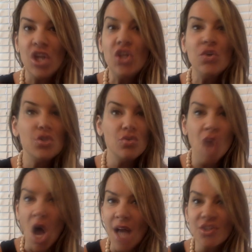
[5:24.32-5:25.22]
You do
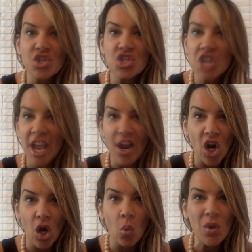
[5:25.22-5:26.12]
not
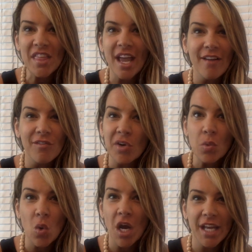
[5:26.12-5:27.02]
share with
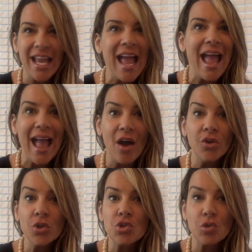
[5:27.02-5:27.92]
everyone how
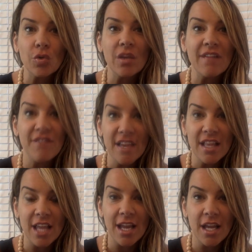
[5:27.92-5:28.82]
you're truly
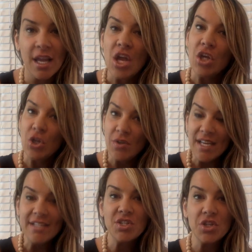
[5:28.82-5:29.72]
feeling. You
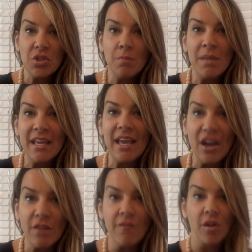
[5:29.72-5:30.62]
need to be
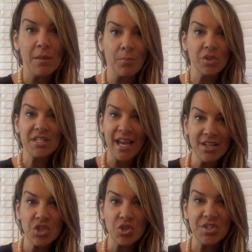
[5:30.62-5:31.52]
careful and
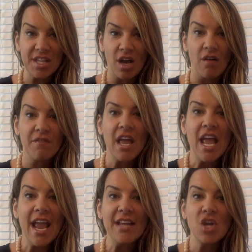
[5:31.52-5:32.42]
protect yourself
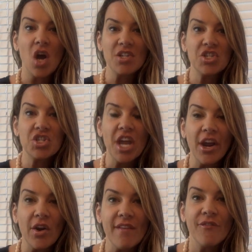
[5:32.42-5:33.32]
and not
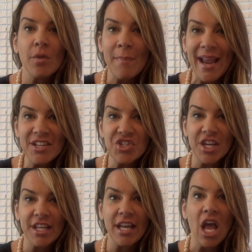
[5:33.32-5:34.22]
share
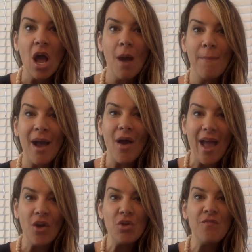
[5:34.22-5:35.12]
information about
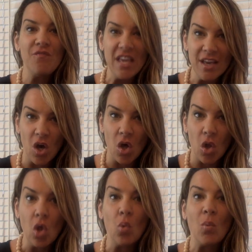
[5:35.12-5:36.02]
how you
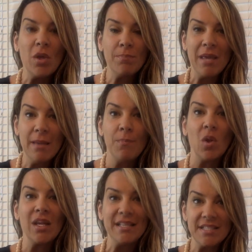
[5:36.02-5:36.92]
feel with
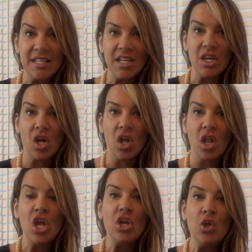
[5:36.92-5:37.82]
people
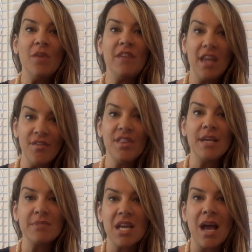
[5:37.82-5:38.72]
until you have given
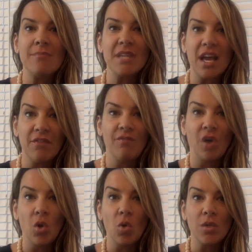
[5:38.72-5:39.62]
them time to
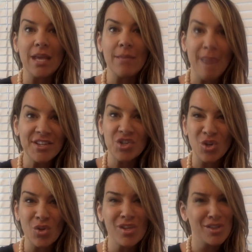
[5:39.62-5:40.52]
unfold and make
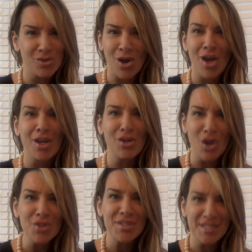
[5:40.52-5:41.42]
sure that they're not a
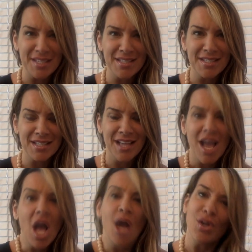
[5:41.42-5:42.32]
narcissist.
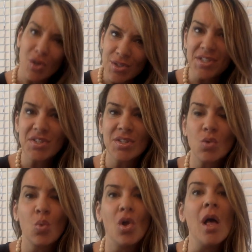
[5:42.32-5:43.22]
A
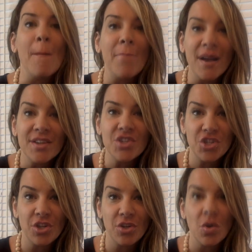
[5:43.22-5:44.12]
narcissist will
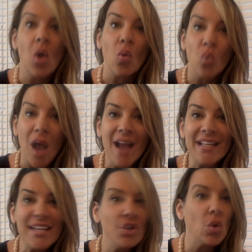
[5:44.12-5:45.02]
punch you
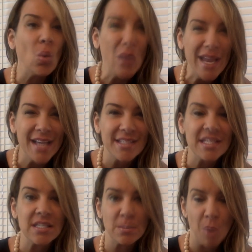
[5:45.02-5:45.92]
right in your
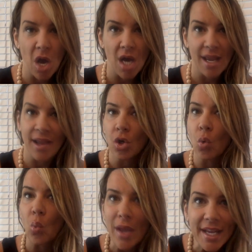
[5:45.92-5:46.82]
weakest spot at your
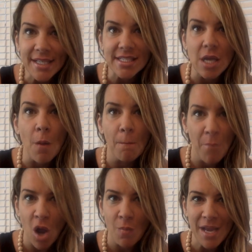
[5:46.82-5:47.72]
weakest
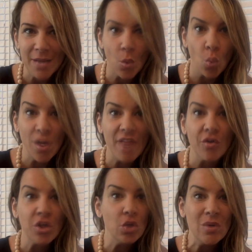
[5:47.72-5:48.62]
moment whenever
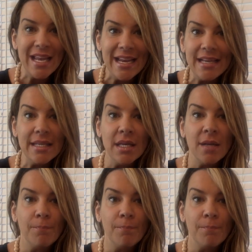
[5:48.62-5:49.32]
you need